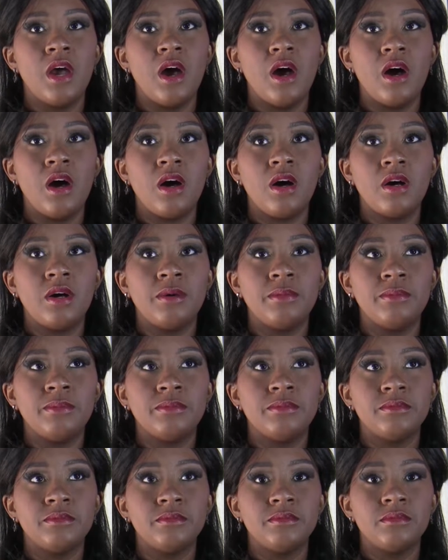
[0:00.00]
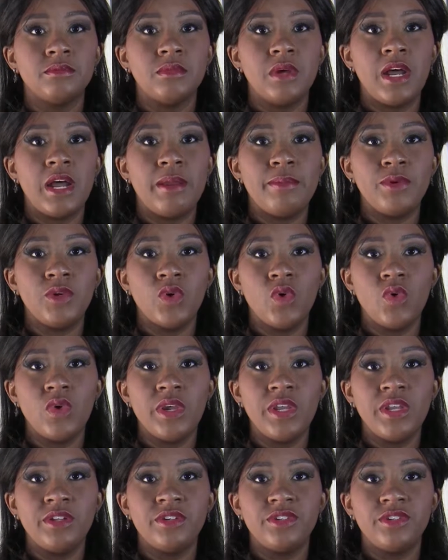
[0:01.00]
I'm
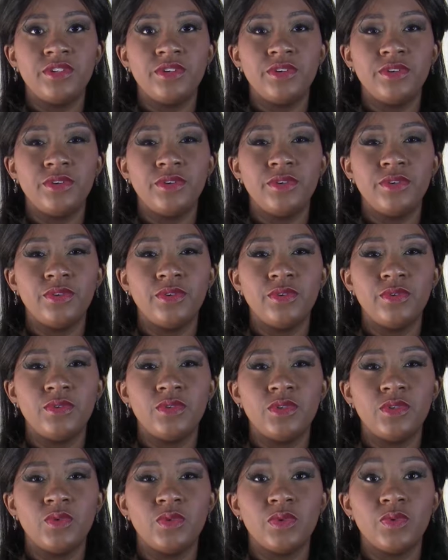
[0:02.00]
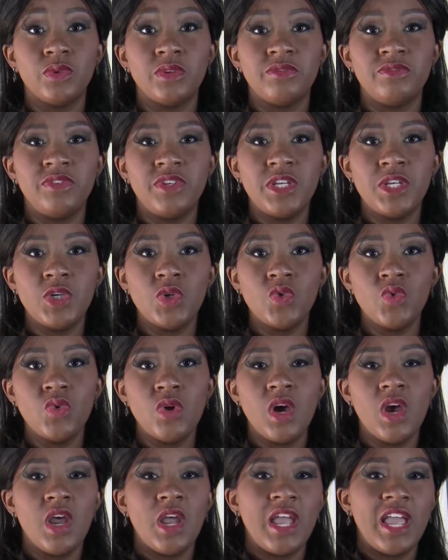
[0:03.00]
going to do a
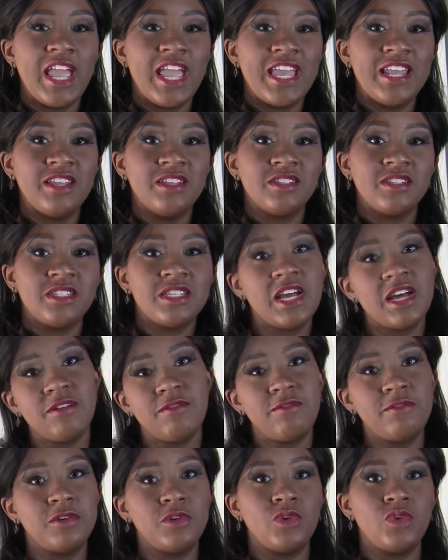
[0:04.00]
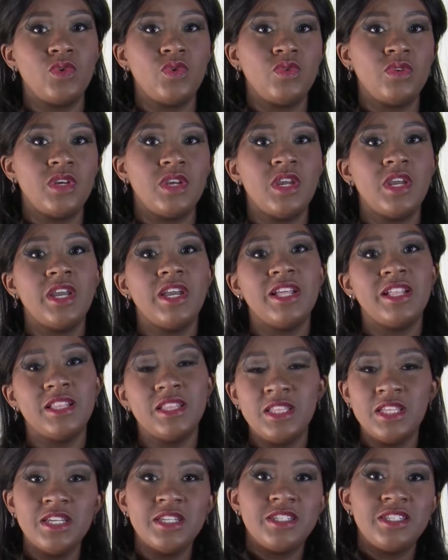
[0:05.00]
review, and it's not food.
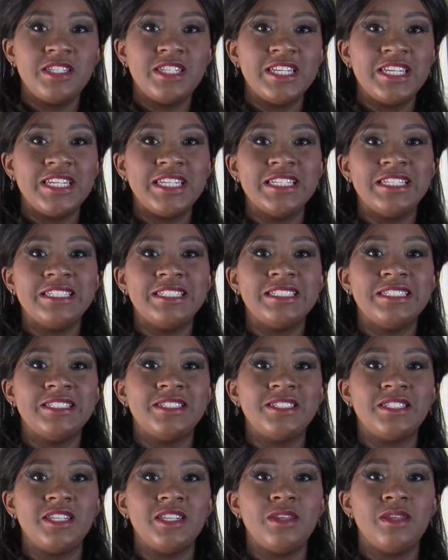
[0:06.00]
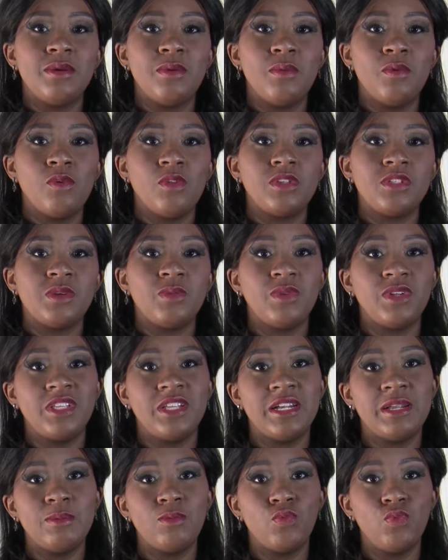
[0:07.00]
This is something
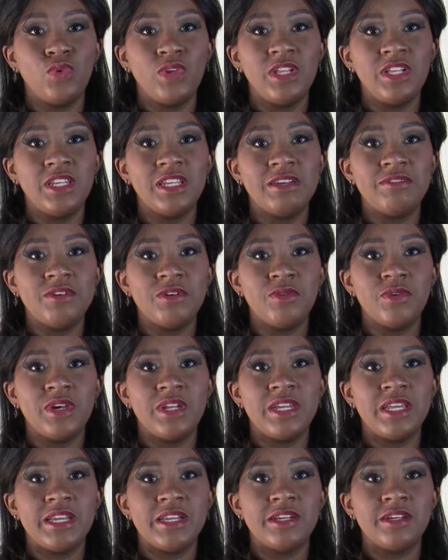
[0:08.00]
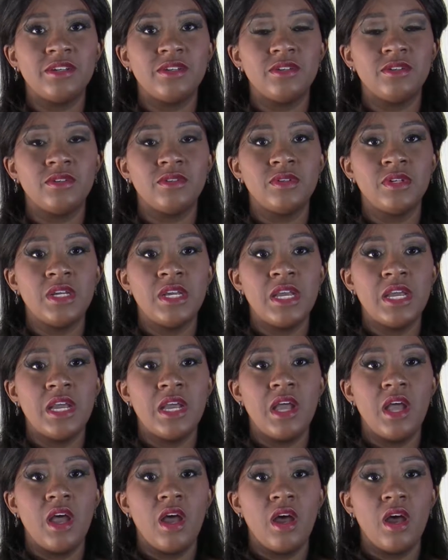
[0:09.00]
that I'm really loving right now.
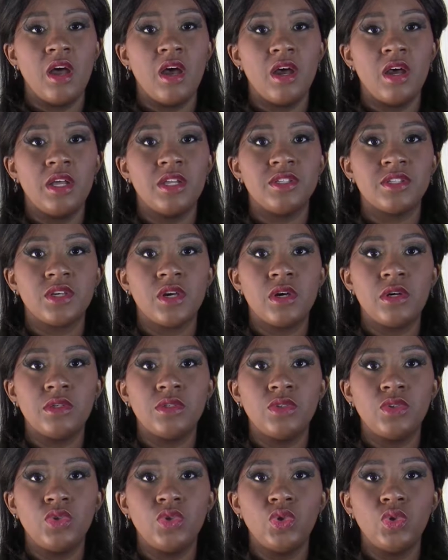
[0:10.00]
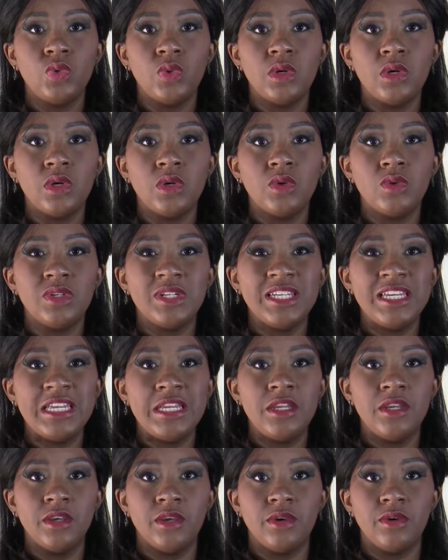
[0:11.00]
It's called
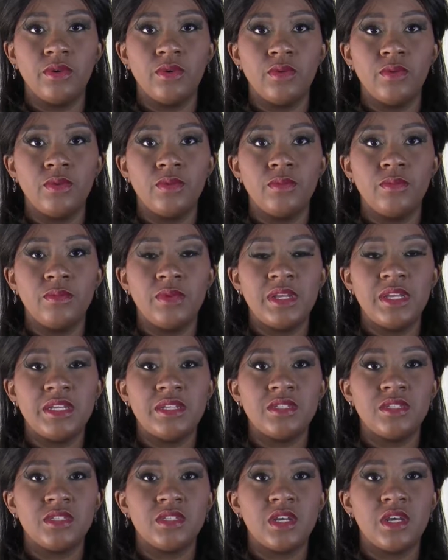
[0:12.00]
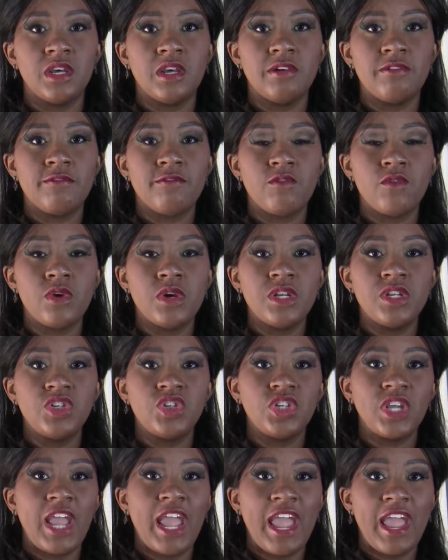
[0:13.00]
Duolingo. It's a
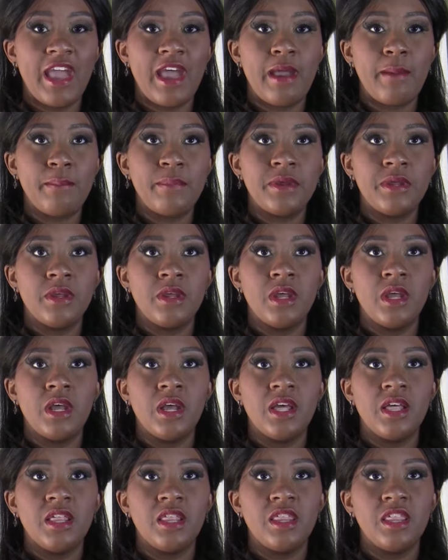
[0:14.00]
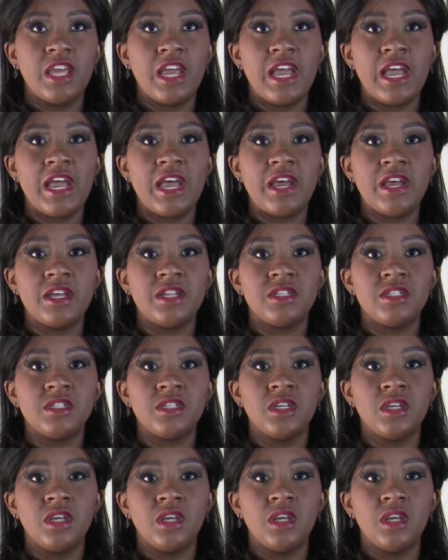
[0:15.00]
French app that